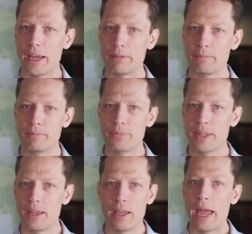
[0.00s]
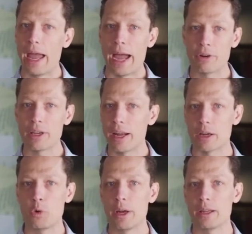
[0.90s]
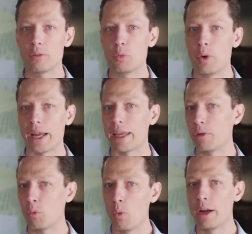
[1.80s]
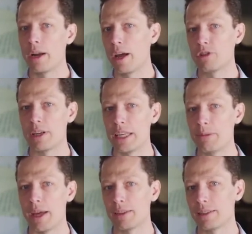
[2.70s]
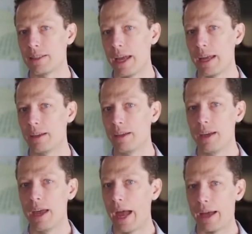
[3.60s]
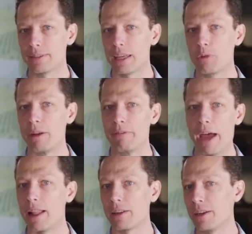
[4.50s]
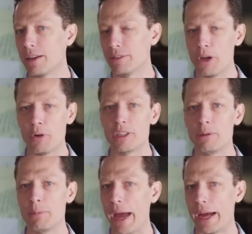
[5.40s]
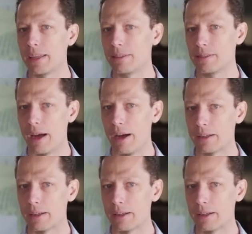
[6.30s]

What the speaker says: him say, "How can I quit when I get 100 emails a day asking when Valor is going to be back in